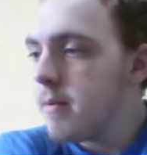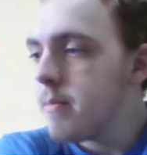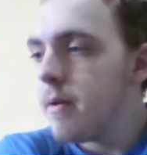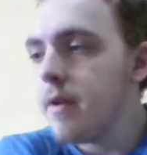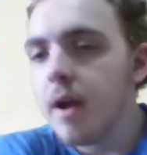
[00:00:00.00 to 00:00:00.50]

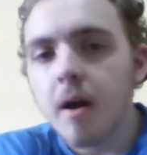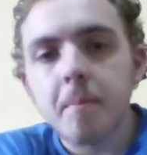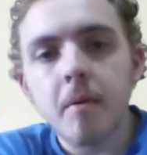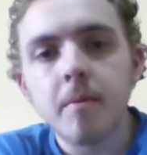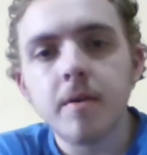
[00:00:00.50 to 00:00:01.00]
But yeah, I'll
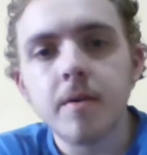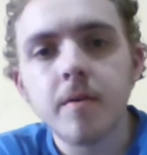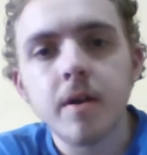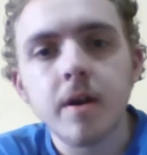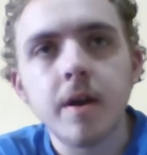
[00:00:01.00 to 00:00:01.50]
probably do
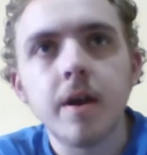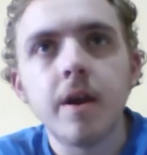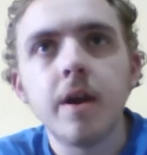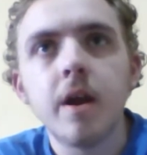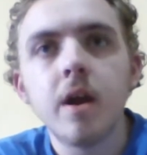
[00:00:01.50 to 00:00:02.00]
the
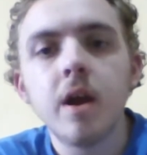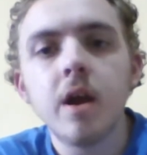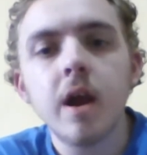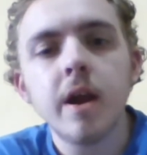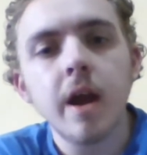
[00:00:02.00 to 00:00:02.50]

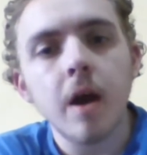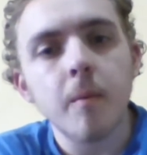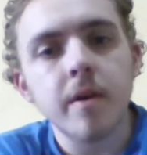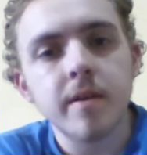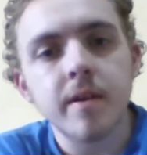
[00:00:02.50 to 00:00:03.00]
young
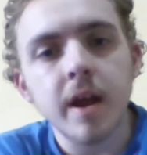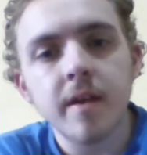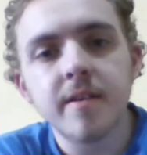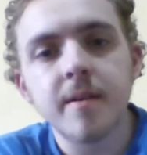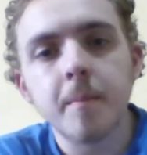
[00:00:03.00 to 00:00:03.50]
ones
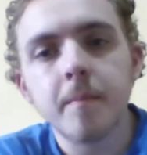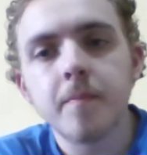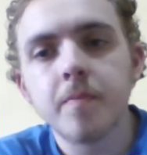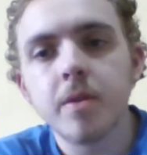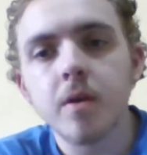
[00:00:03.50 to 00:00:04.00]
next,
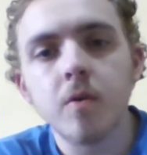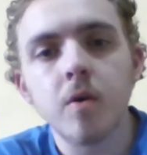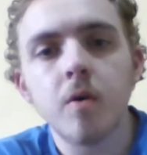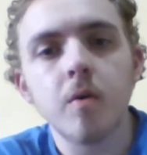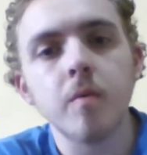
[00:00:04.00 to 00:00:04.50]
or,
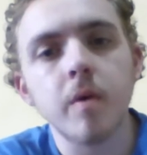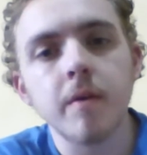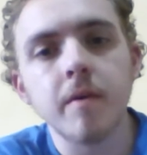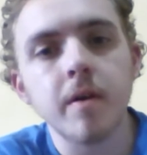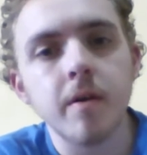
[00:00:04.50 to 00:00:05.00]
or
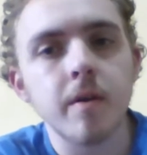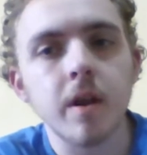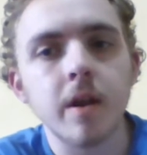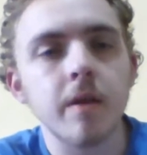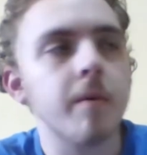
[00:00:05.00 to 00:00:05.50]
whatever you
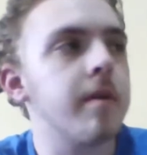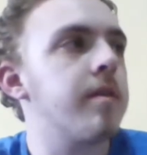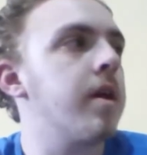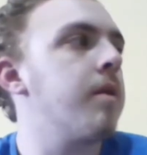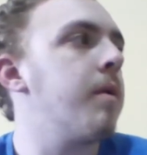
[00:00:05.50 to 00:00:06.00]
just want to
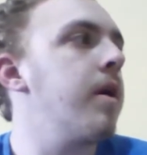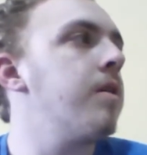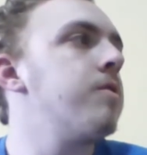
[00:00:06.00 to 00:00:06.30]
see anyway.